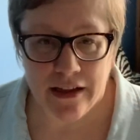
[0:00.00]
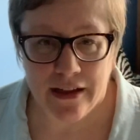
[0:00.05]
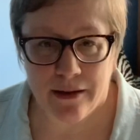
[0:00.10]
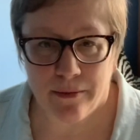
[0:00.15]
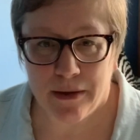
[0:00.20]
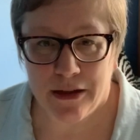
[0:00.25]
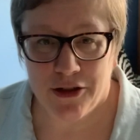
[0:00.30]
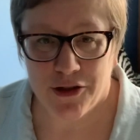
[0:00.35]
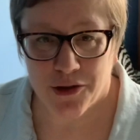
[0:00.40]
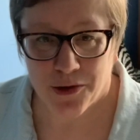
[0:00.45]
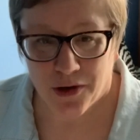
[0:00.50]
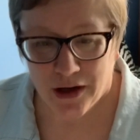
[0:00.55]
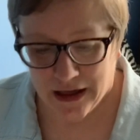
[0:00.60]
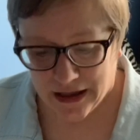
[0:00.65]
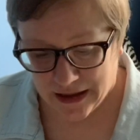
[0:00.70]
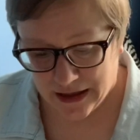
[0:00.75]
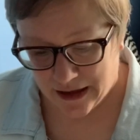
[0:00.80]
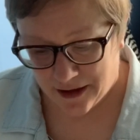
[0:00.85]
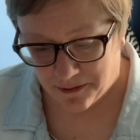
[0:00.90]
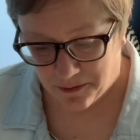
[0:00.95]
am enjoying
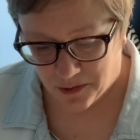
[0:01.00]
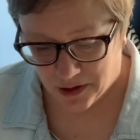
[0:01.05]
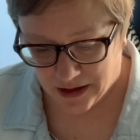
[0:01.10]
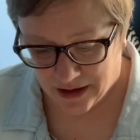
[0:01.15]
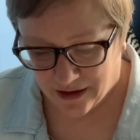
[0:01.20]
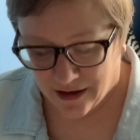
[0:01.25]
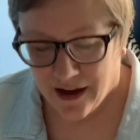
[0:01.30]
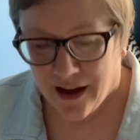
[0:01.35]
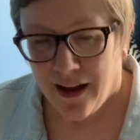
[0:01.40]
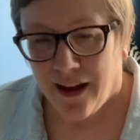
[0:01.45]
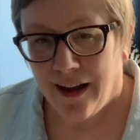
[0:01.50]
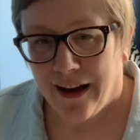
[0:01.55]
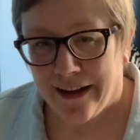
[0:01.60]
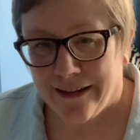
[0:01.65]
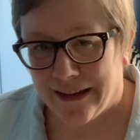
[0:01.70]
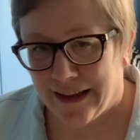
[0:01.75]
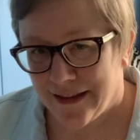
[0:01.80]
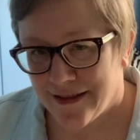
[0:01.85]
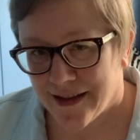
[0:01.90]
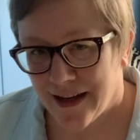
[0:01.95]
that one.
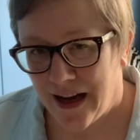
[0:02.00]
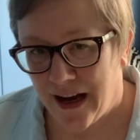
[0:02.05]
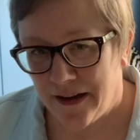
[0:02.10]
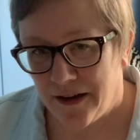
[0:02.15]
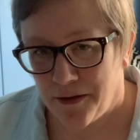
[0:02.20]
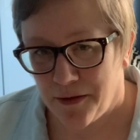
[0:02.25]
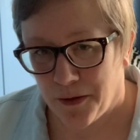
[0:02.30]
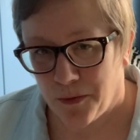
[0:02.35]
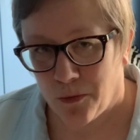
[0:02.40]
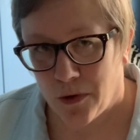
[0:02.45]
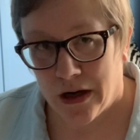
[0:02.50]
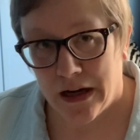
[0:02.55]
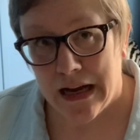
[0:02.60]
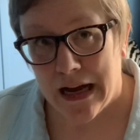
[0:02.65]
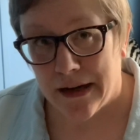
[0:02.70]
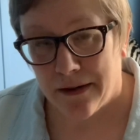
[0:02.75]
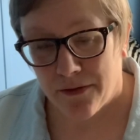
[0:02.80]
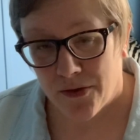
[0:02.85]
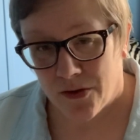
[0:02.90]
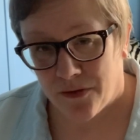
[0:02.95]
And that's kind of the one
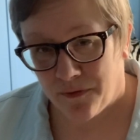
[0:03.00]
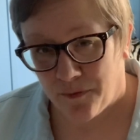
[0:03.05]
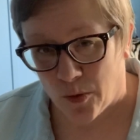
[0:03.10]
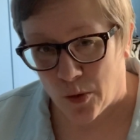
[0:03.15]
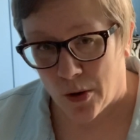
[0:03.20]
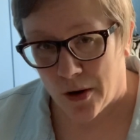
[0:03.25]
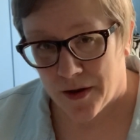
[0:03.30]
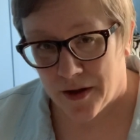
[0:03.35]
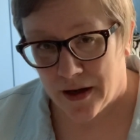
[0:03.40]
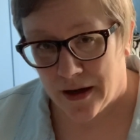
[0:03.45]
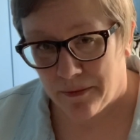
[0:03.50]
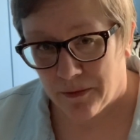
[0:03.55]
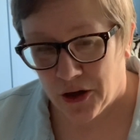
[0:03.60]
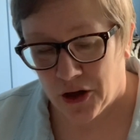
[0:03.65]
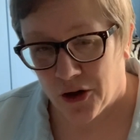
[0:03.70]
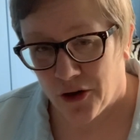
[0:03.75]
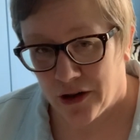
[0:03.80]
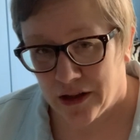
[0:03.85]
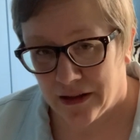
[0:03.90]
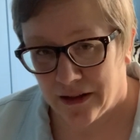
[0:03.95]
out of the four that I'm
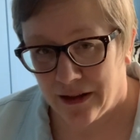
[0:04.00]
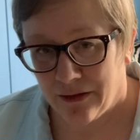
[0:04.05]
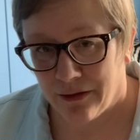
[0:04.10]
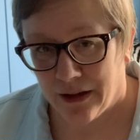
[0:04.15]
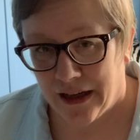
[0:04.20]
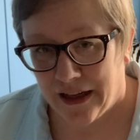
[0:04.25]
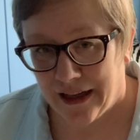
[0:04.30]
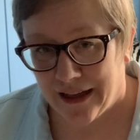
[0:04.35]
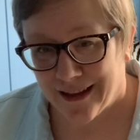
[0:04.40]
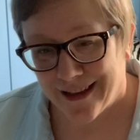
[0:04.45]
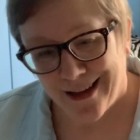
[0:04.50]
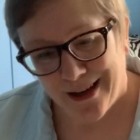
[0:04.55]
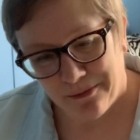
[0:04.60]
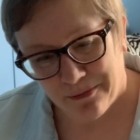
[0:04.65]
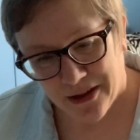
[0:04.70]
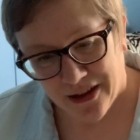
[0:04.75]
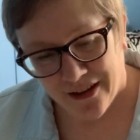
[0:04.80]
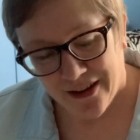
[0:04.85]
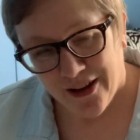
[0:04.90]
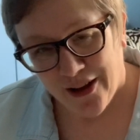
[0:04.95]
currently reading that
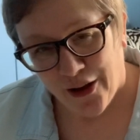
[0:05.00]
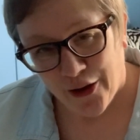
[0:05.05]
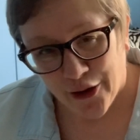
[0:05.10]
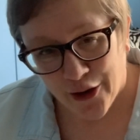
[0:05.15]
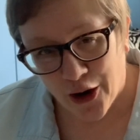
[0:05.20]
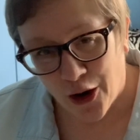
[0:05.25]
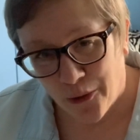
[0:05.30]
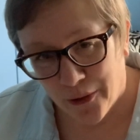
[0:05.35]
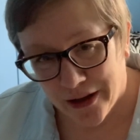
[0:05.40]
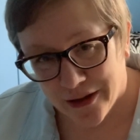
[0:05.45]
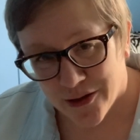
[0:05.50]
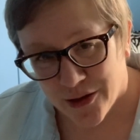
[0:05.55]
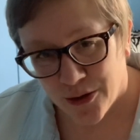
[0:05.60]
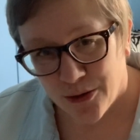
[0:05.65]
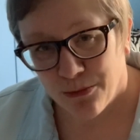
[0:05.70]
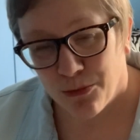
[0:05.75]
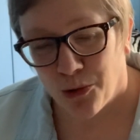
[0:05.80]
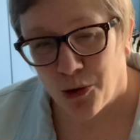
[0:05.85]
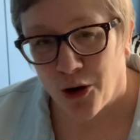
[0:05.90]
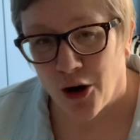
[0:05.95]
I'm going
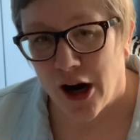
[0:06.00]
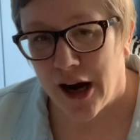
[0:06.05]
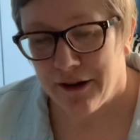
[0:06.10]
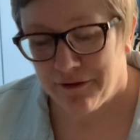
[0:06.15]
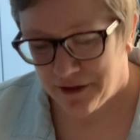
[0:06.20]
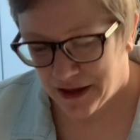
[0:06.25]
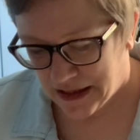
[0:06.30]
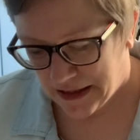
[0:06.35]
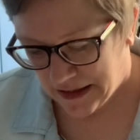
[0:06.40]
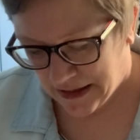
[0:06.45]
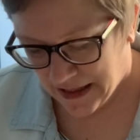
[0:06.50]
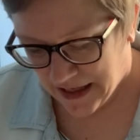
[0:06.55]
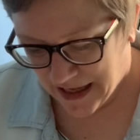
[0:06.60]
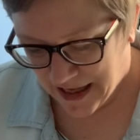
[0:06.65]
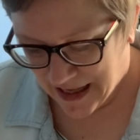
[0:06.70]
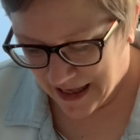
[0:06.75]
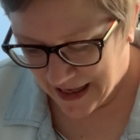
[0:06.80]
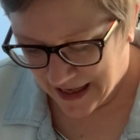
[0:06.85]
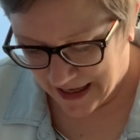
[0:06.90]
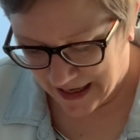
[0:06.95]
to more often.
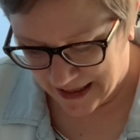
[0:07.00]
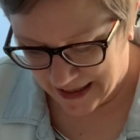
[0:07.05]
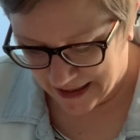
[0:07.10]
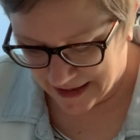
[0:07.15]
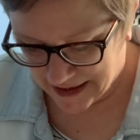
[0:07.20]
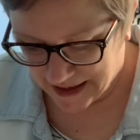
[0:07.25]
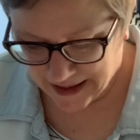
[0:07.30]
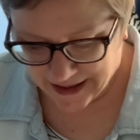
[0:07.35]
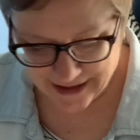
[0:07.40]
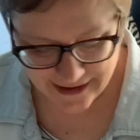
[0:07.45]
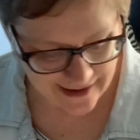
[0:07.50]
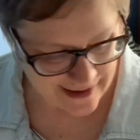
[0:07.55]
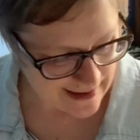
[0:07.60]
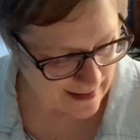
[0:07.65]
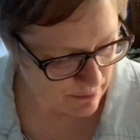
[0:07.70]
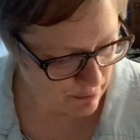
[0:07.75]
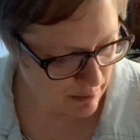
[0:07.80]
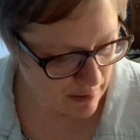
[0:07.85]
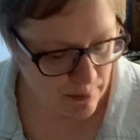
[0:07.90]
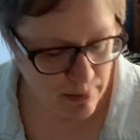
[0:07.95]
And I think it's
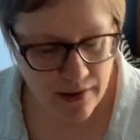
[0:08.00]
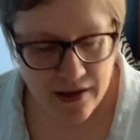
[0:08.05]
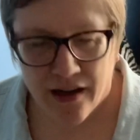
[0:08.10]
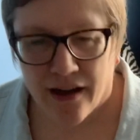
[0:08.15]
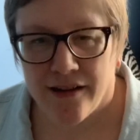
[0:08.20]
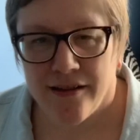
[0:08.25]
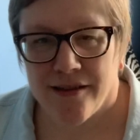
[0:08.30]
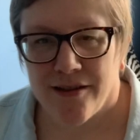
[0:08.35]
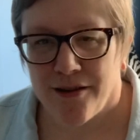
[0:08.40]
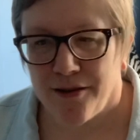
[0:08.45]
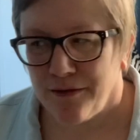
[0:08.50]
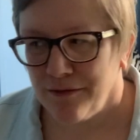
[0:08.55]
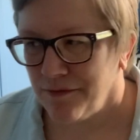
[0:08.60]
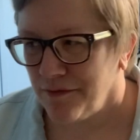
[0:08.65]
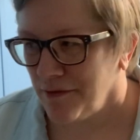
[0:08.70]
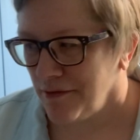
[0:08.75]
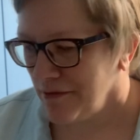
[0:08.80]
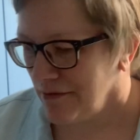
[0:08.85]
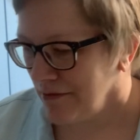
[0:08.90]
simply because of